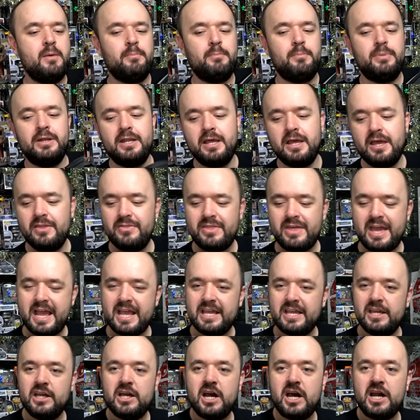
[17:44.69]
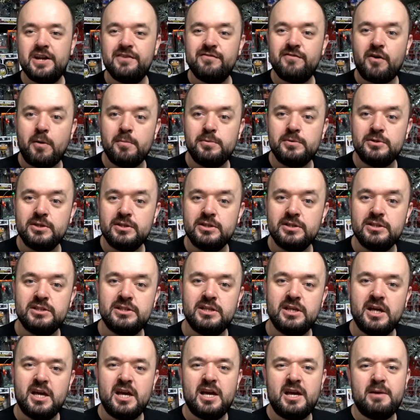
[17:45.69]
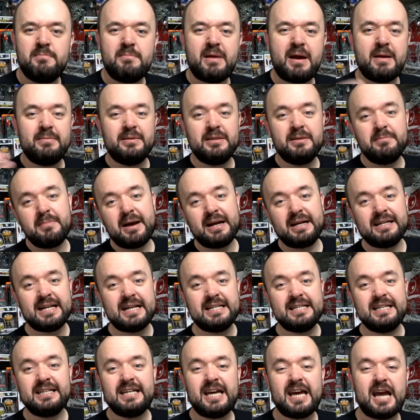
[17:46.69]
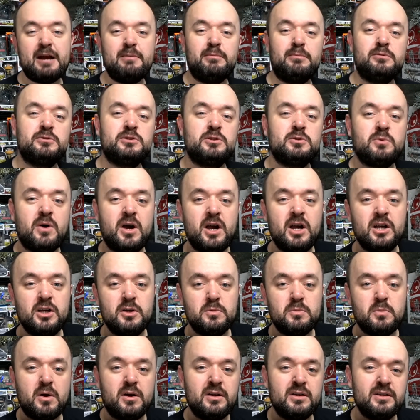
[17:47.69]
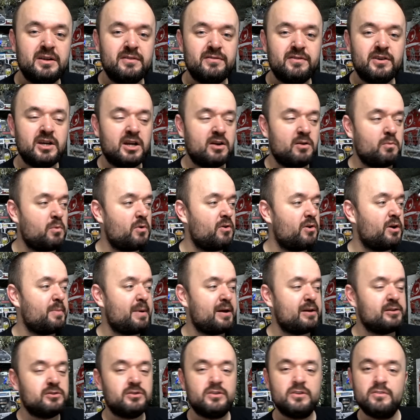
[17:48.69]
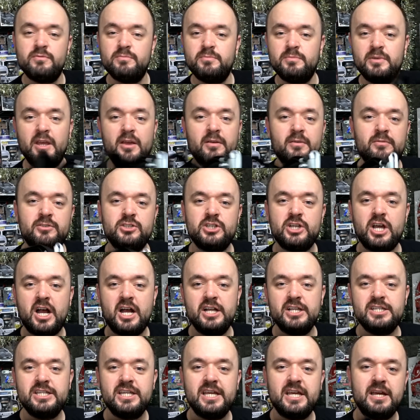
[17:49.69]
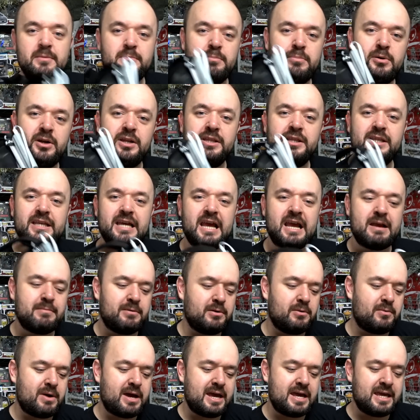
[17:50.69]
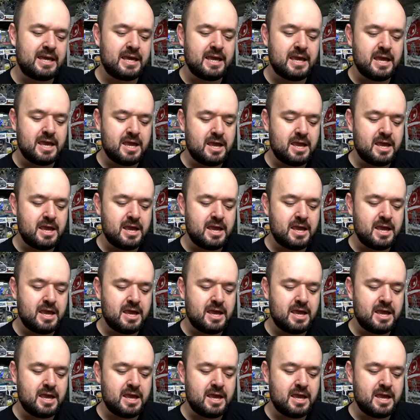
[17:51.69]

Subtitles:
But there are your kind of options. Maybe the magnetic cable is quite a good one if you're kind of worried about sort of, you know, charging it and pulling the cable away.